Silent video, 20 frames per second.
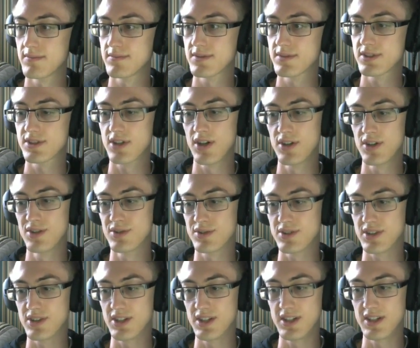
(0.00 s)
So
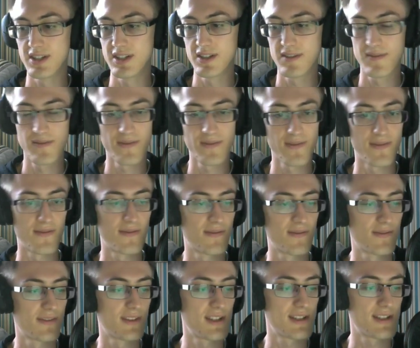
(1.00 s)
good.
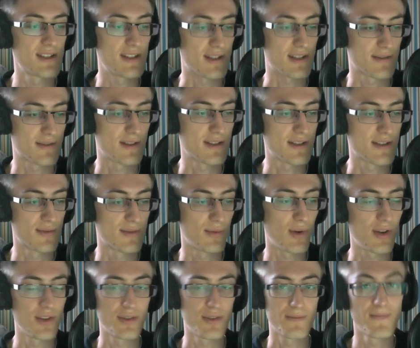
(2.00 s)
This
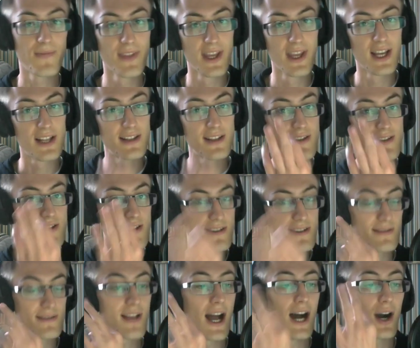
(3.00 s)

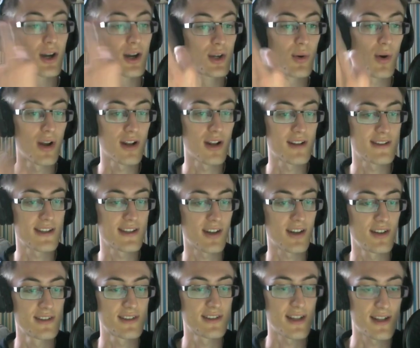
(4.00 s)
is how quality
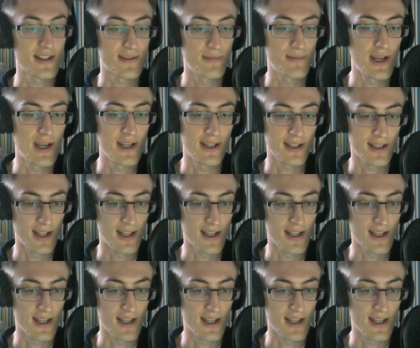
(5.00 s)
content is made,